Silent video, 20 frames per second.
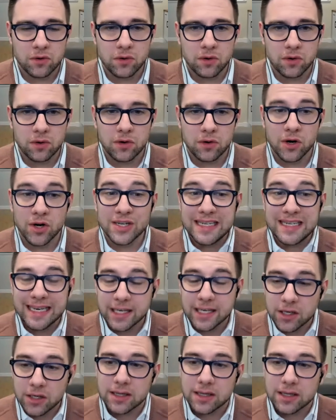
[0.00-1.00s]
or, or
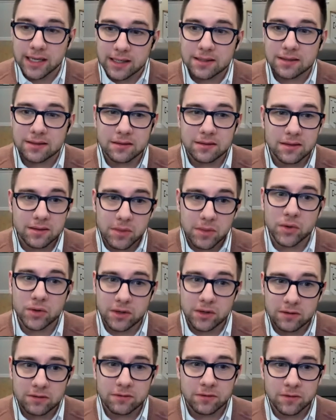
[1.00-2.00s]
articulate the
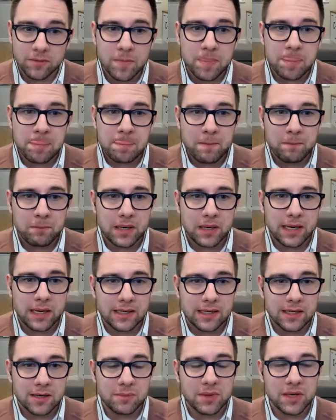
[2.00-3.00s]
motive behind
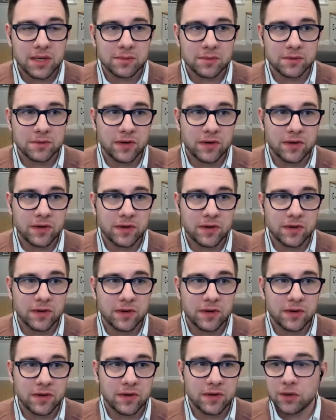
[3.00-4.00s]
it, it becomes very
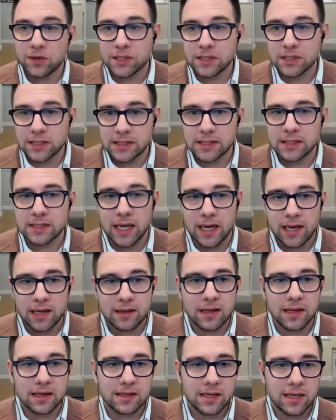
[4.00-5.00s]
difficult to sustain
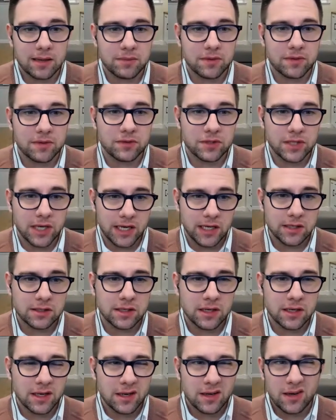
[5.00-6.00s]
that type of change.
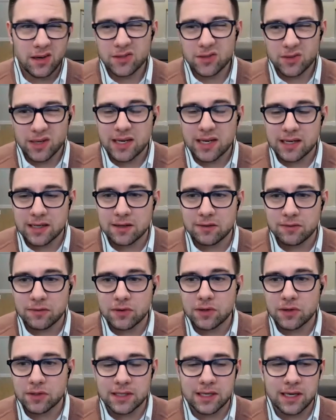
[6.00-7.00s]
Also kind of
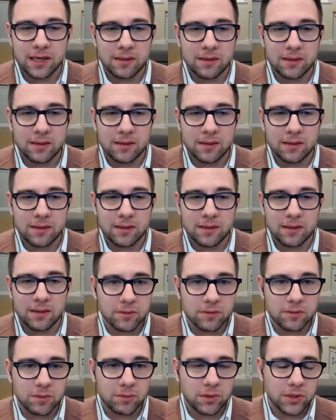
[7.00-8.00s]
difficult to get buy-in
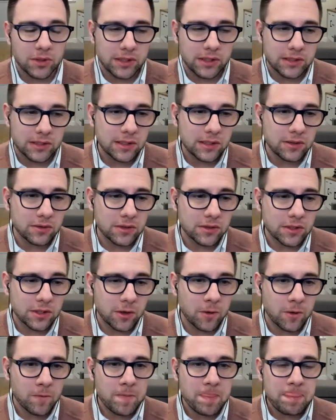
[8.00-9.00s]
from employees too.
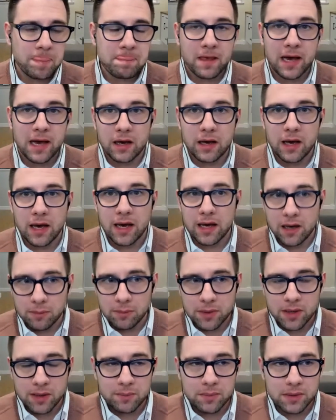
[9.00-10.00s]
So I, I
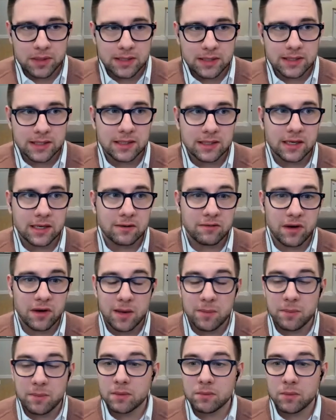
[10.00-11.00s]
help companies identify
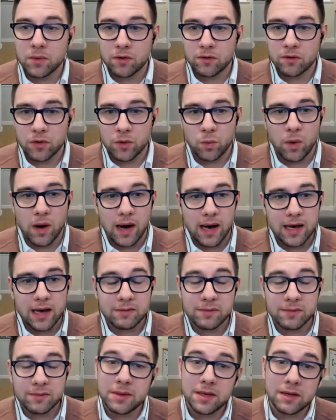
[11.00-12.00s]
a bit more of the why
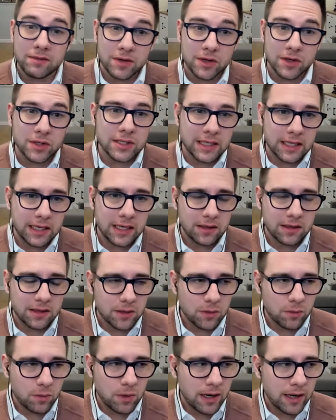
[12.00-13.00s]
and maybe even articulate
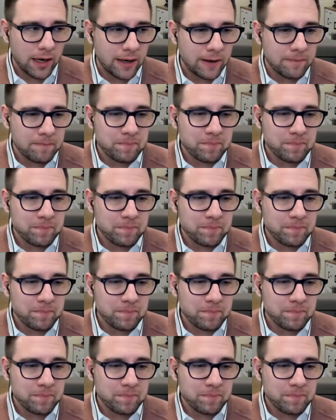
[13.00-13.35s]
the why.